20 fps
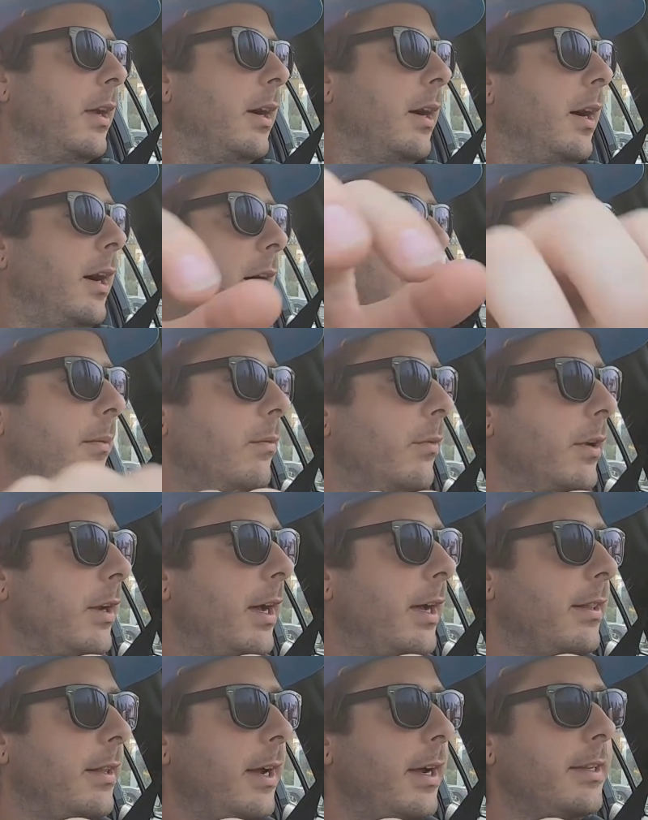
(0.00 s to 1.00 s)
What
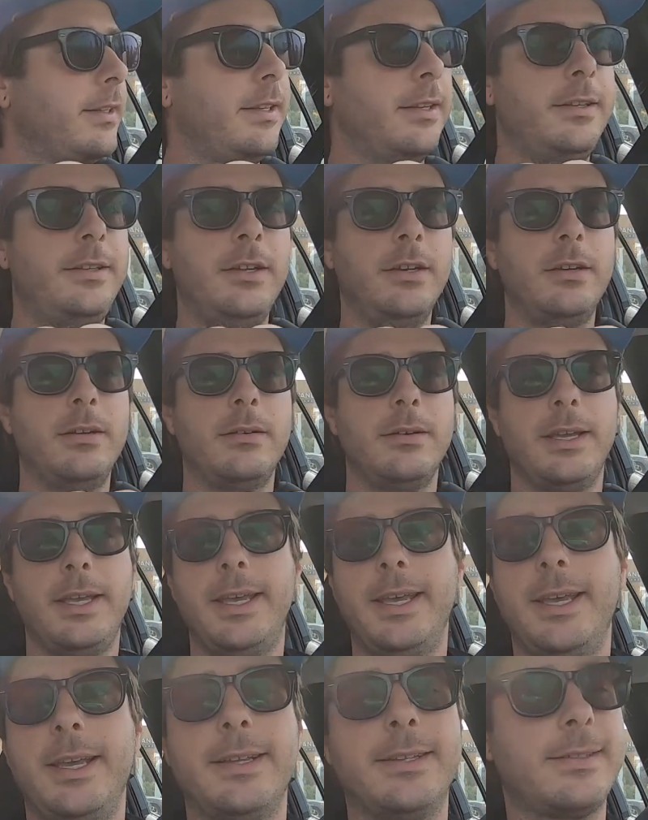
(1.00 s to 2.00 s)
I like to do
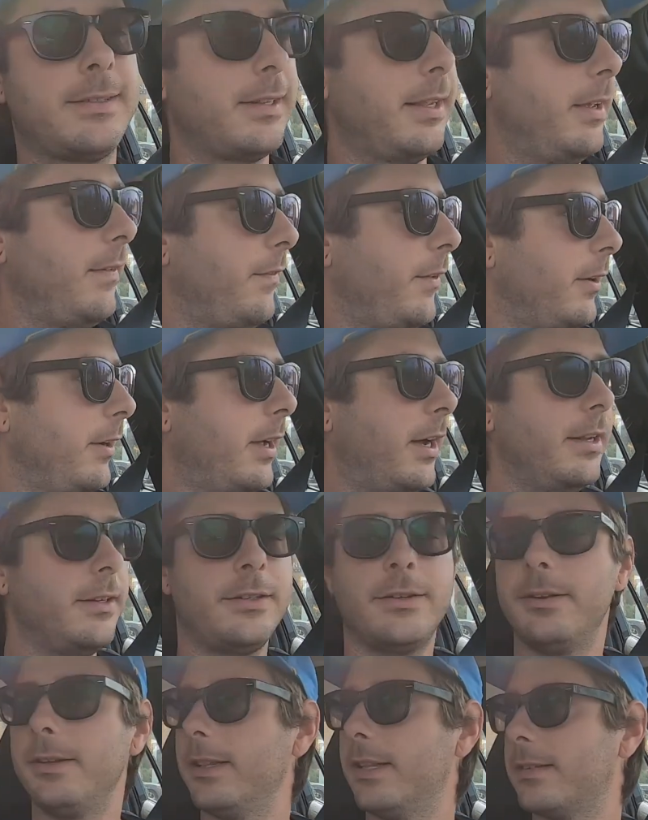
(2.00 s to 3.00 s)
is, if you're not
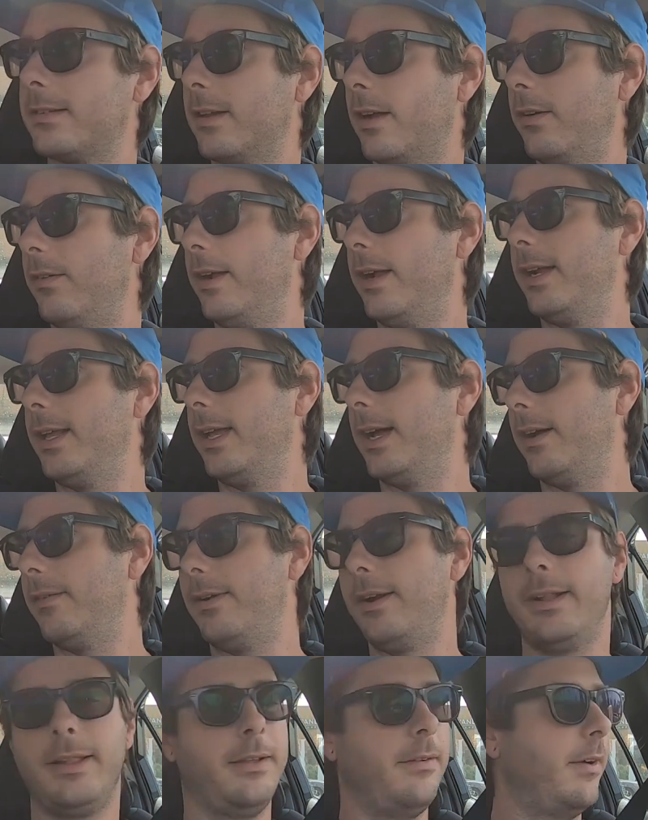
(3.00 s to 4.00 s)
doing this already, I
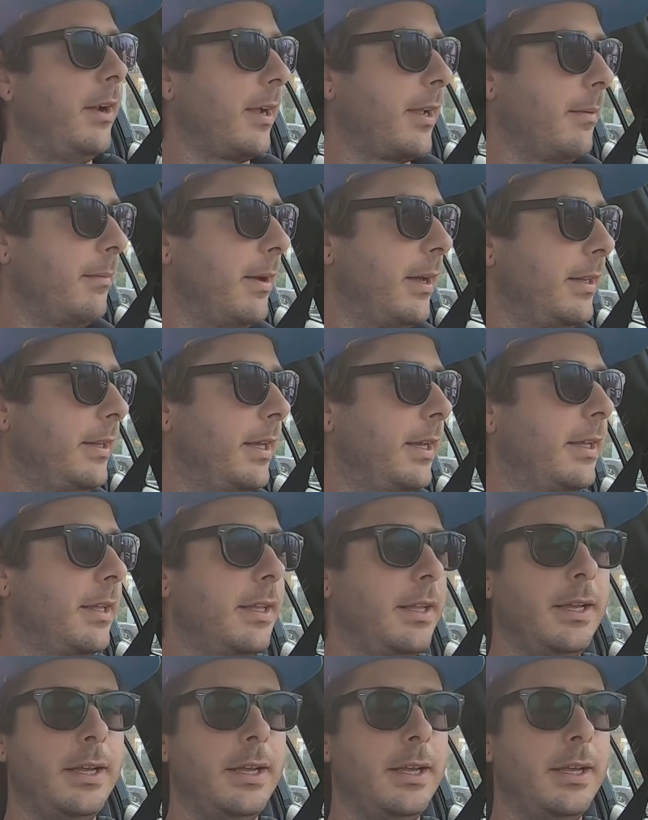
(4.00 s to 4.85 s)
really recommend it,